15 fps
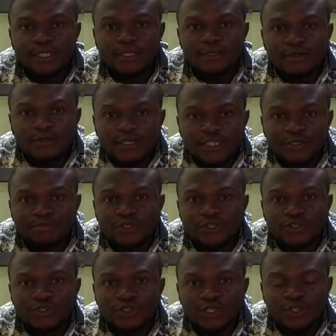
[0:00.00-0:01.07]
The
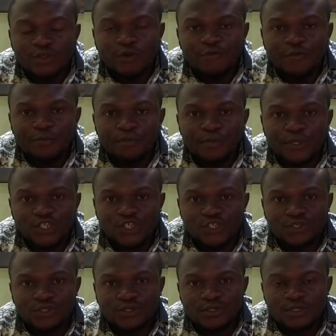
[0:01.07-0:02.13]
respiratory rate of a
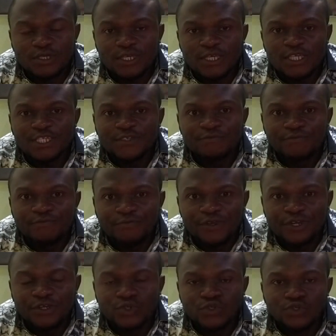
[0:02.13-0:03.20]
patient is
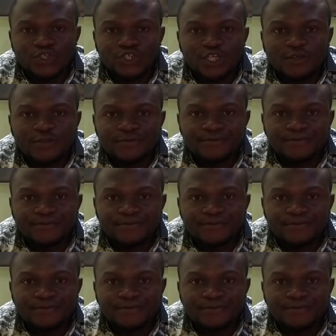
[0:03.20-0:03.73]
very crucial.